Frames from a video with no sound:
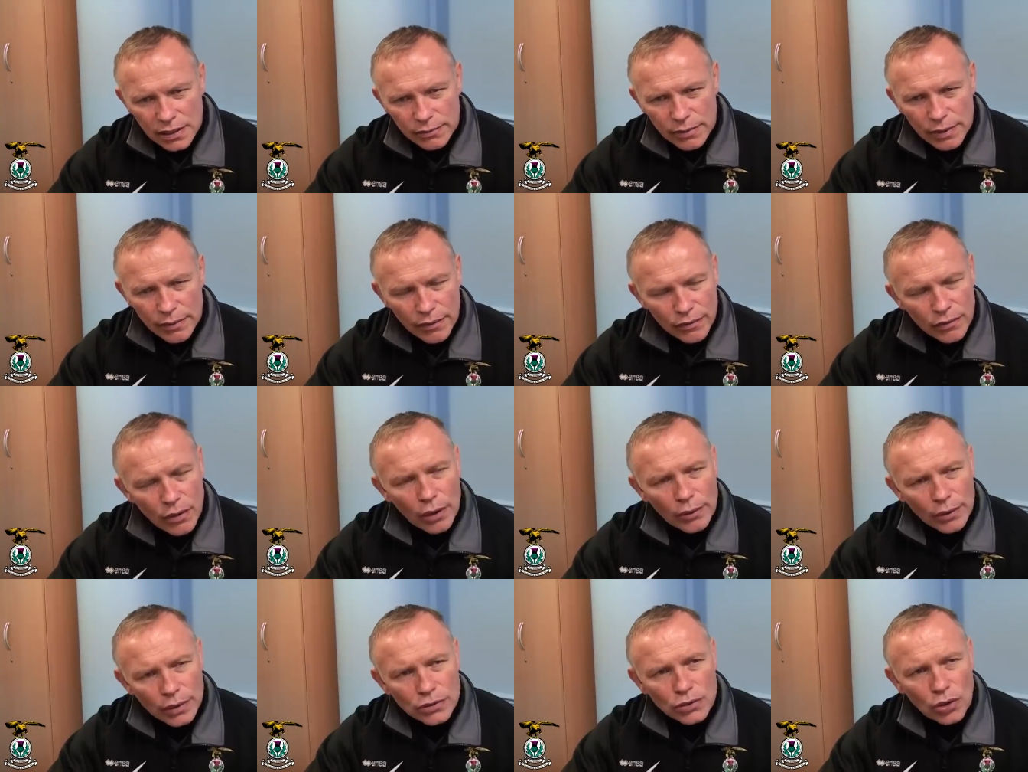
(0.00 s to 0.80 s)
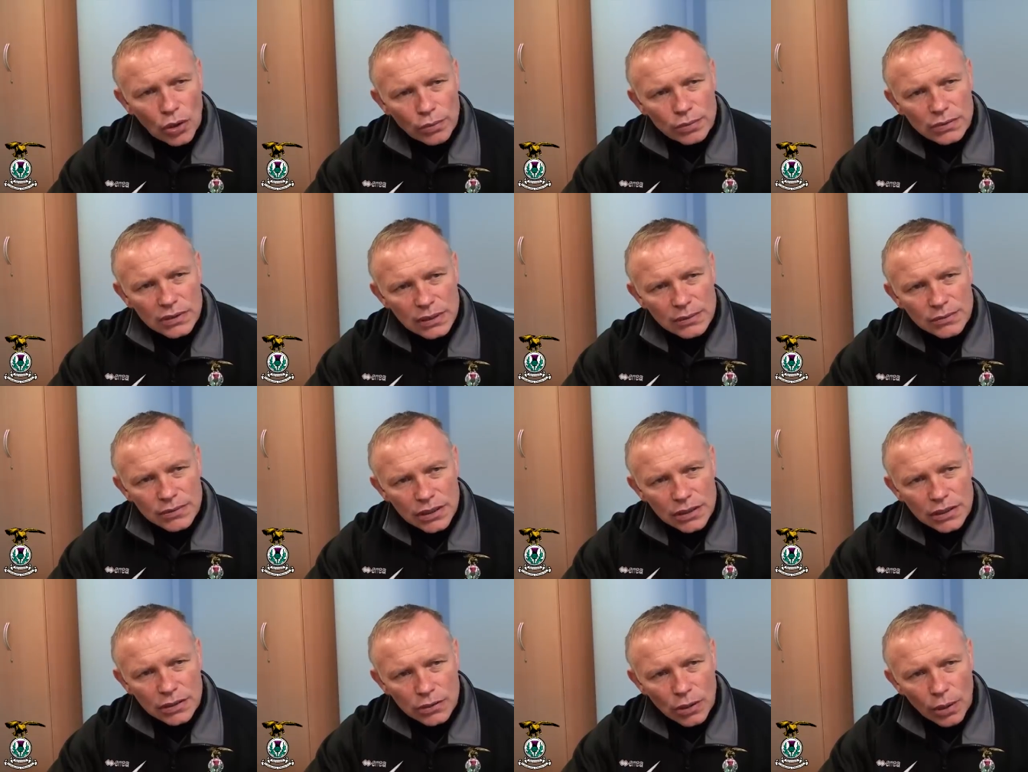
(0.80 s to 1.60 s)
when we've got our top teams
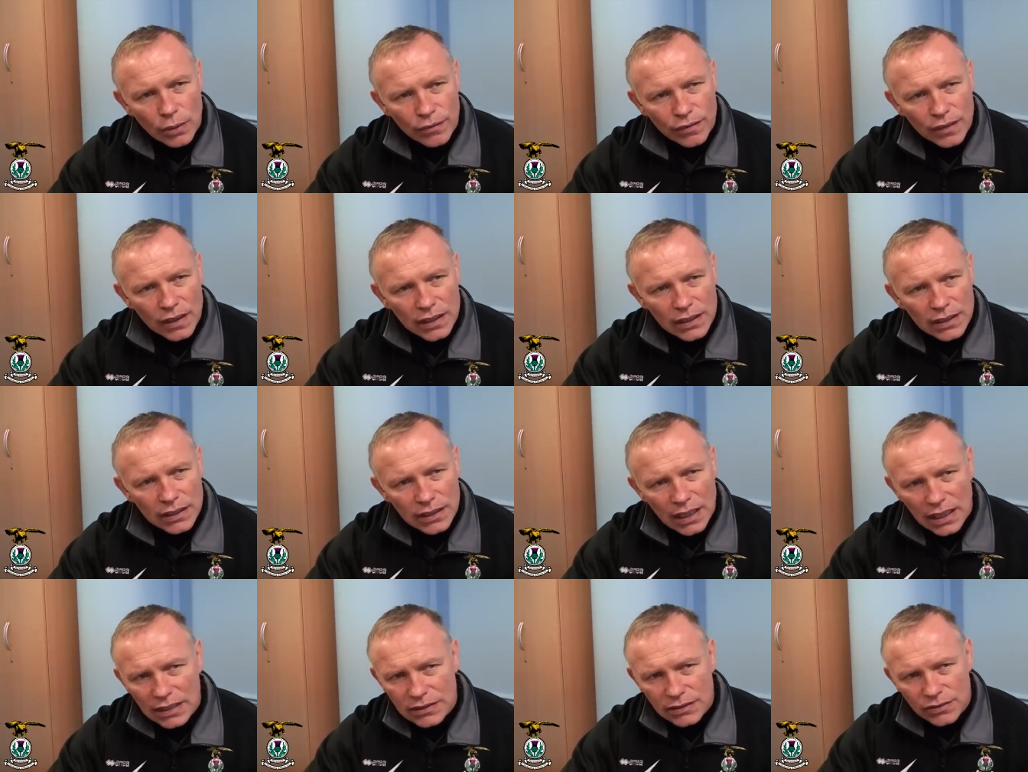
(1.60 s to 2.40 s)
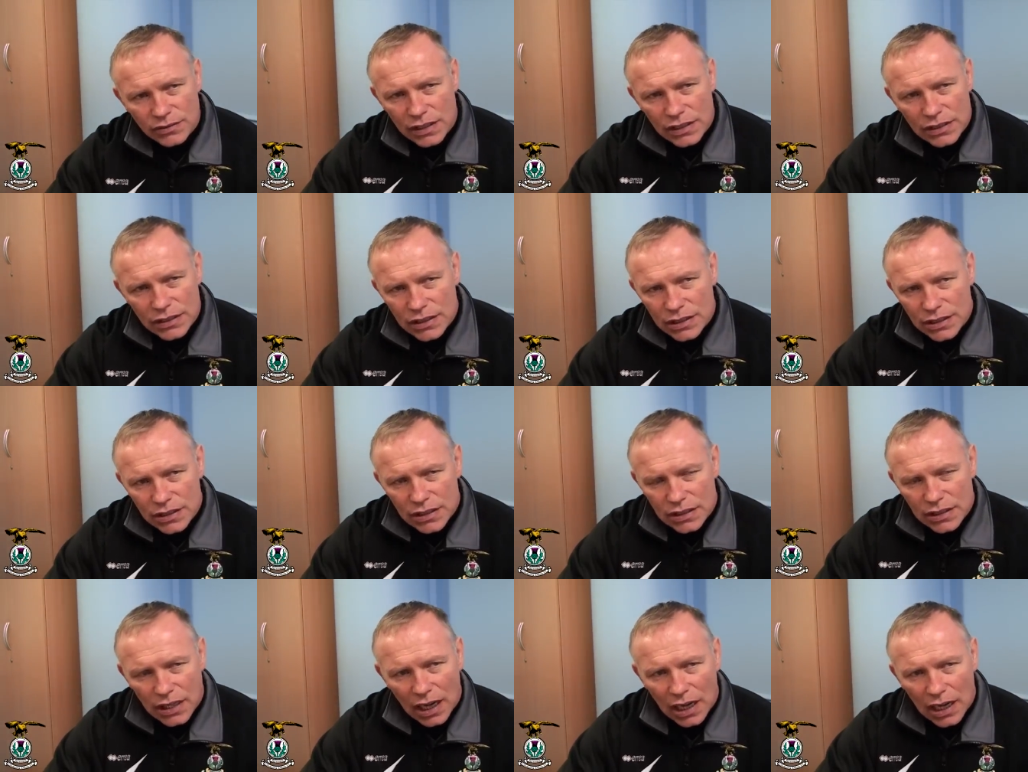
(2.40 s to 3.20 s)
in the top flight, and that's Rangers
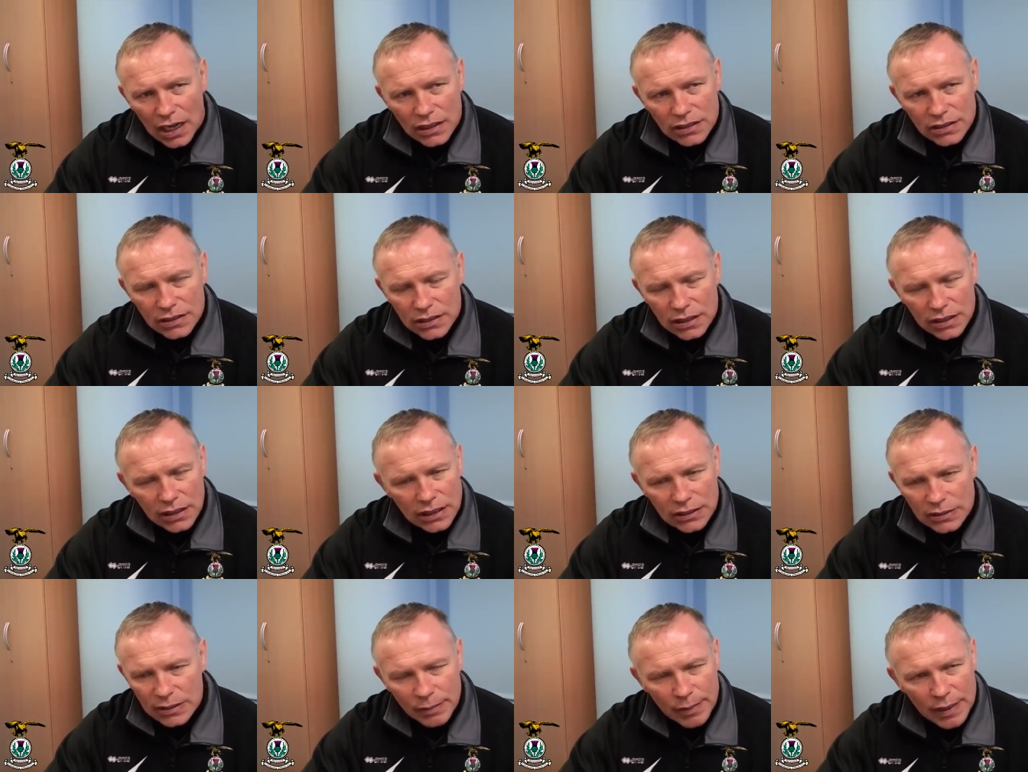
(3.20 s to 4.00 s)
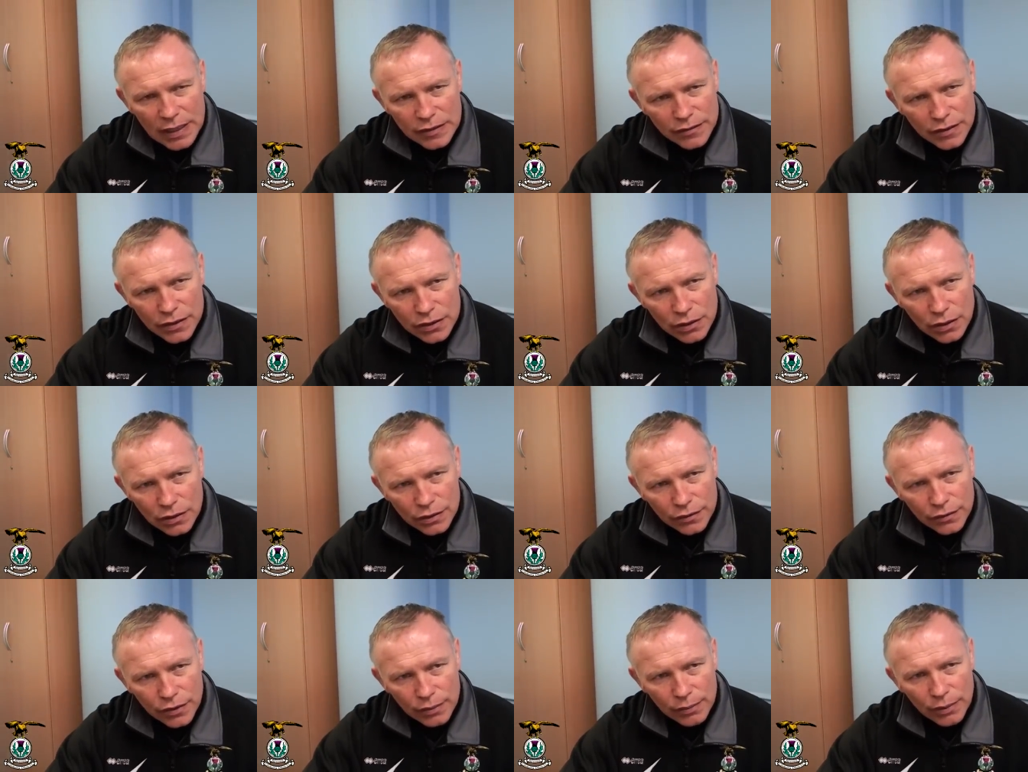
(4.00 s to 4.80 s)
and Hearts, and that's the best for
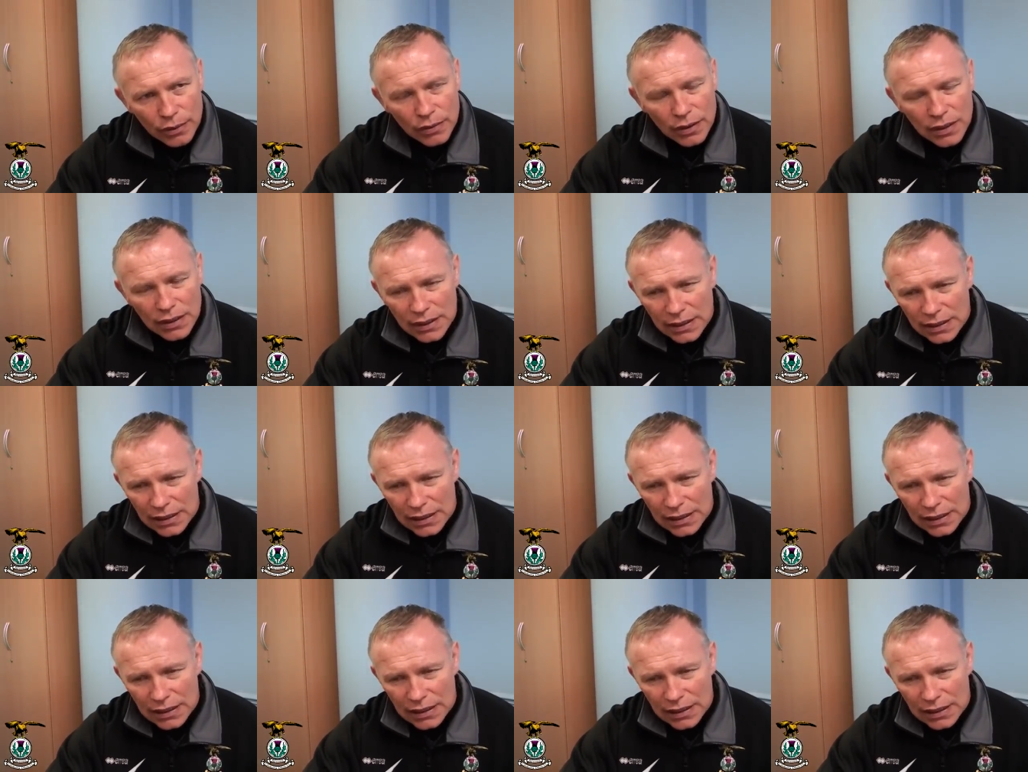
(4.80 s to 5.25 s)
Scottish football.